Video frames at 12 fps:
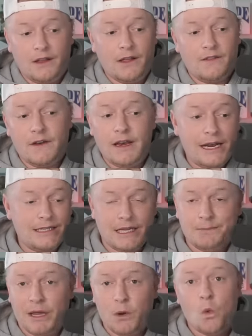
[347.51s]
Like the Knicks, they
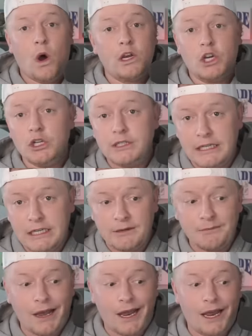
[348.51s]
play one good
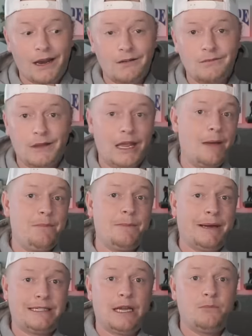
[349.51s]
team and they get beat
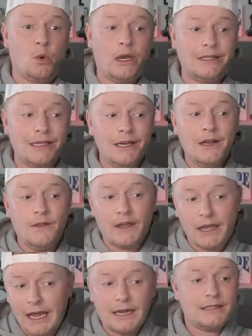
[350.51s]
by 10 points. The
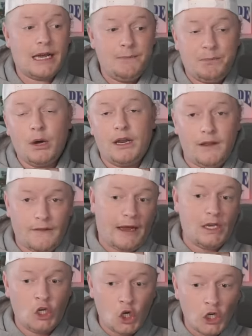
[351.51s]
Kings, I I'd put in
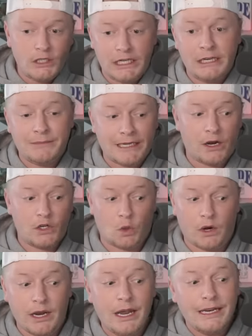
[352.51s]
that good team
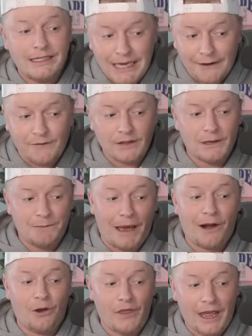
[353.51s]
territory. Definitely
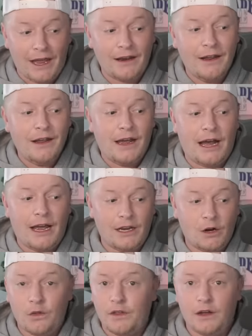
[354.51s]
better than uh, you
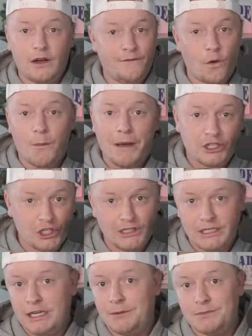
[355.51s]
know the aforementioned
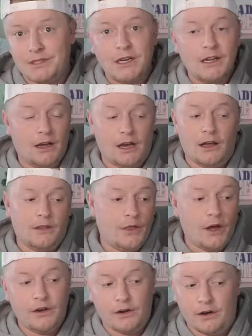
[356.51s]
teams: uh,
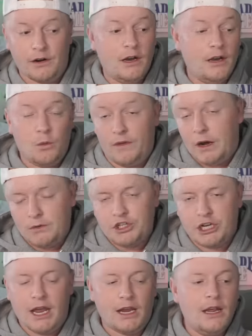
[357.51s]
Thunder without
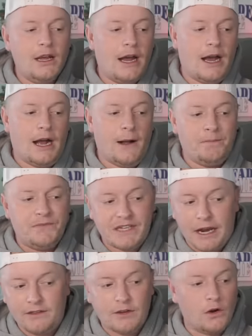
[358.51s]
Shai, um,
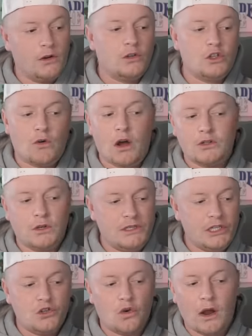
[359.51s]
San Antonio, Toronto,
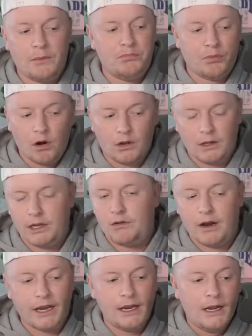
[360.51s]
Detroit, Brooklyn.
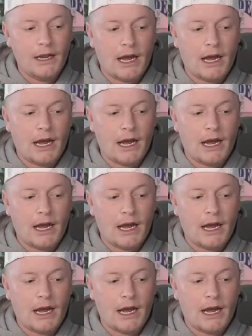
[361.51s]
Right.